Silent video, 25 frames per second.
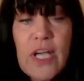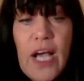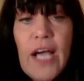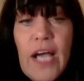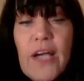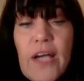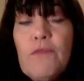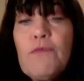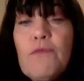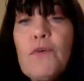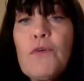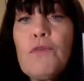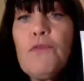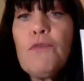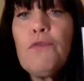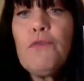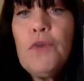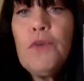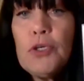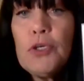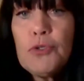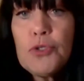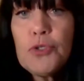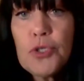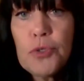guide for
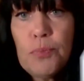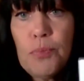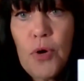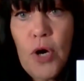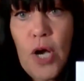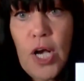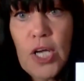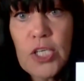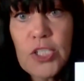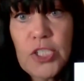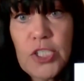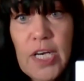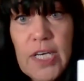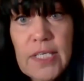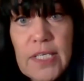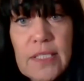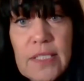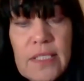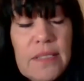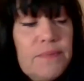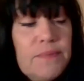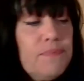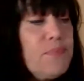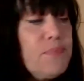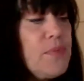future
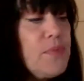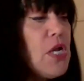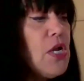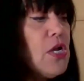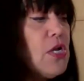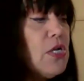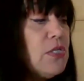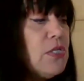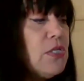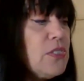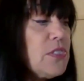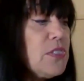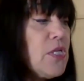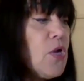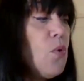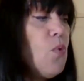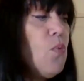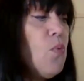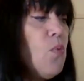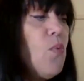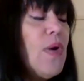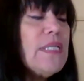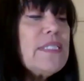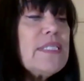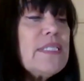projects. So
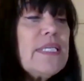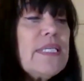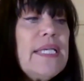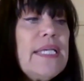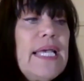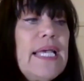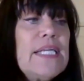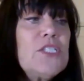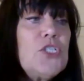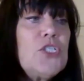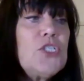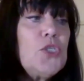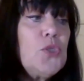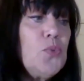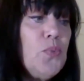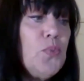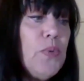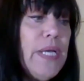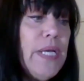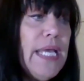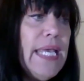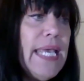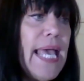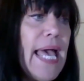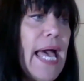once again, to
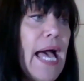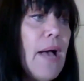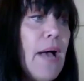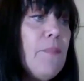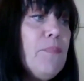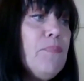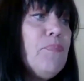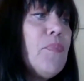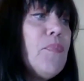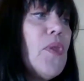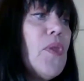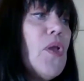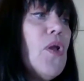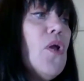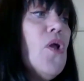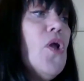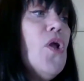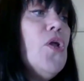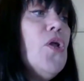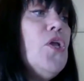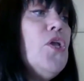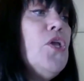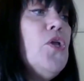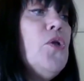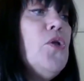recap,
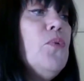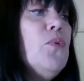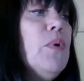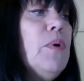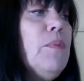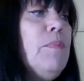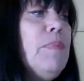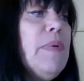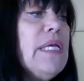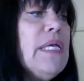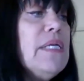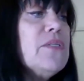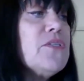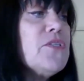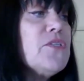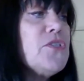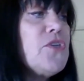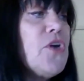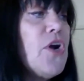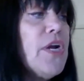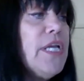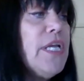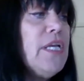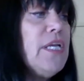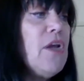you will be
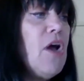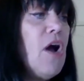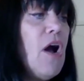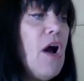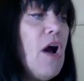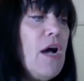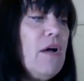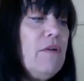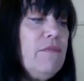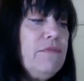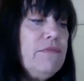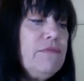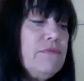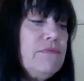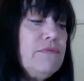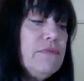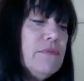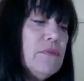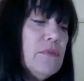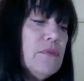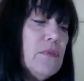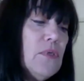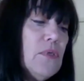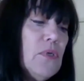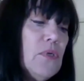starting off
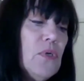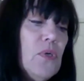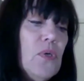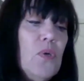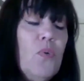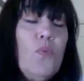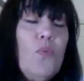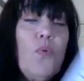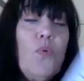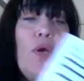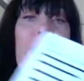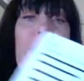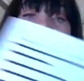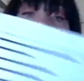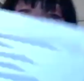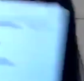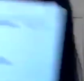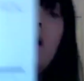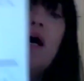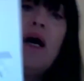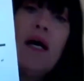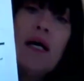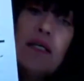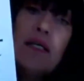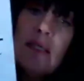working
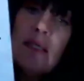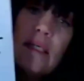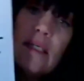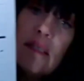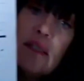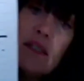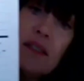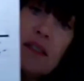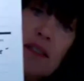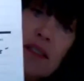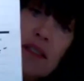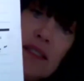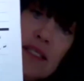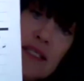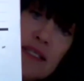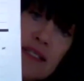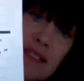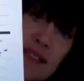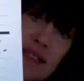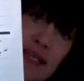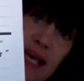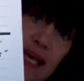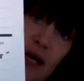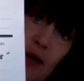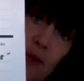on the
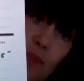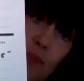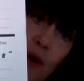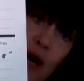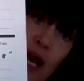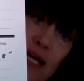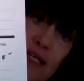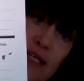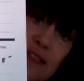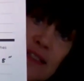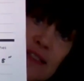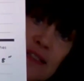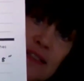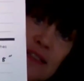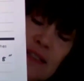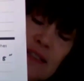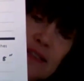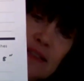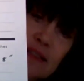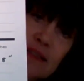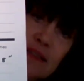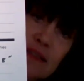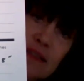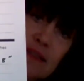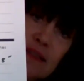scale
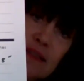practice